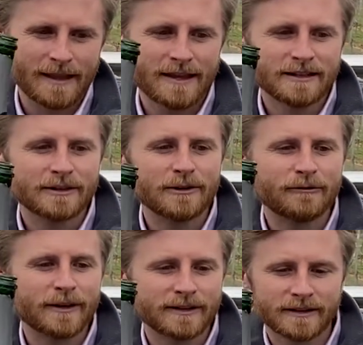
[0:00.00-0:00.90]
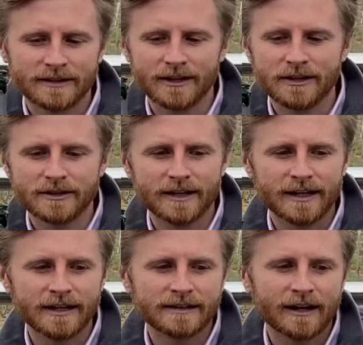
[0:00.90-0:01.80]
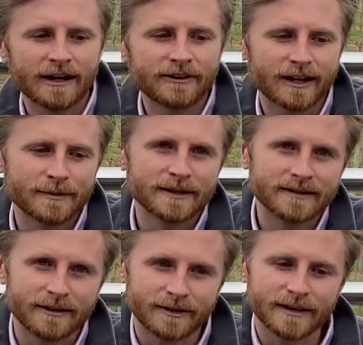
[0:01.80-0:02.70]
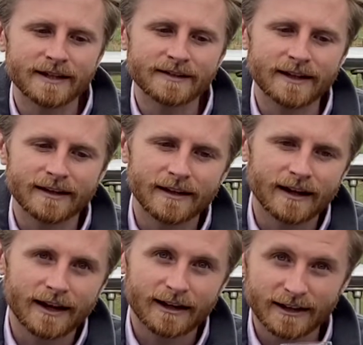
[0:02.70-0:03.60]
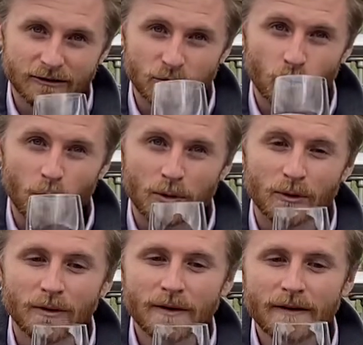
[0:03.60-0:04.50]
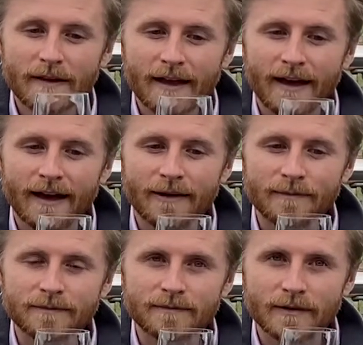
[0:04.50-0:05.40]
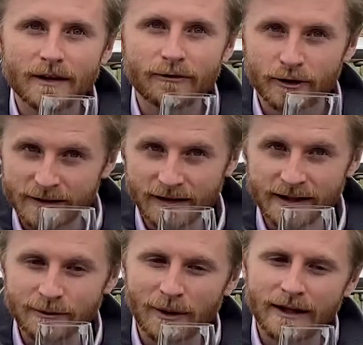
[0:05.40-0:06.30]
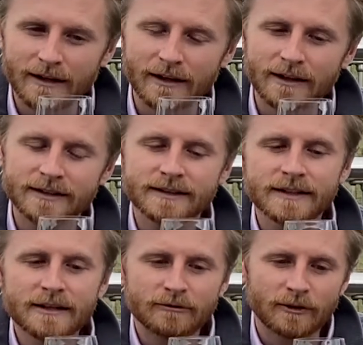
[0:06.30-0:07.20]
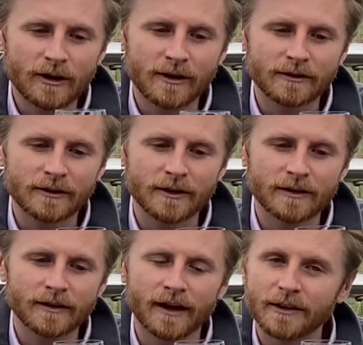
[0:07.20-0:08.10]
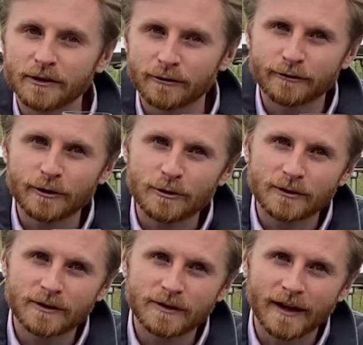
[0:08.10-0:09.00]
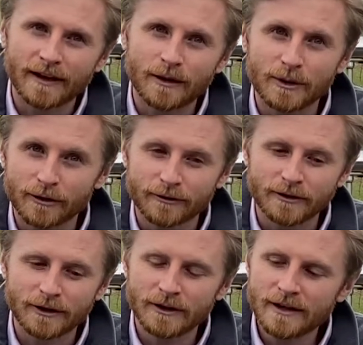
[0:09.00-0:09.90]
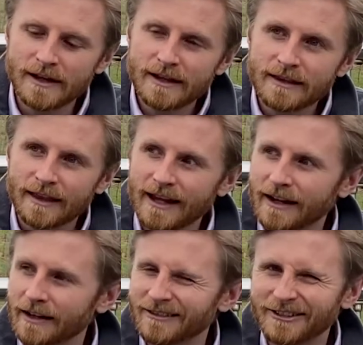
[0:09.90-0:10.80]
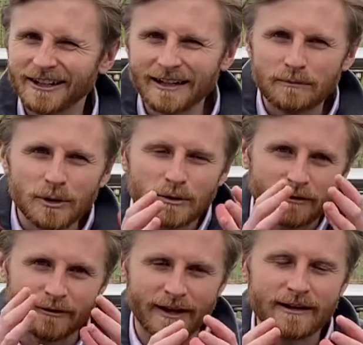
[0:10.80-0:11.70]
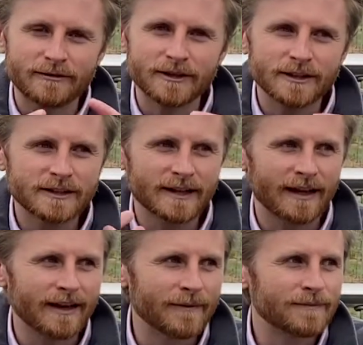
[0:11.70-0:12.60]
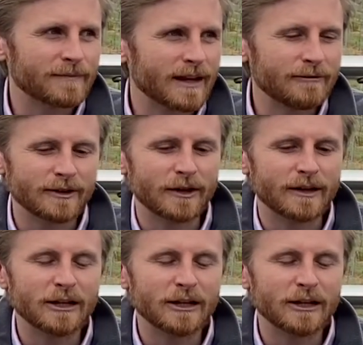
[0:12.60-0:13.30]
So first thing to note is I recommend serving this in a kind of normal fuller sized wine glass rather than the sort of flutes that we often do, they can really mute the flavours, even though they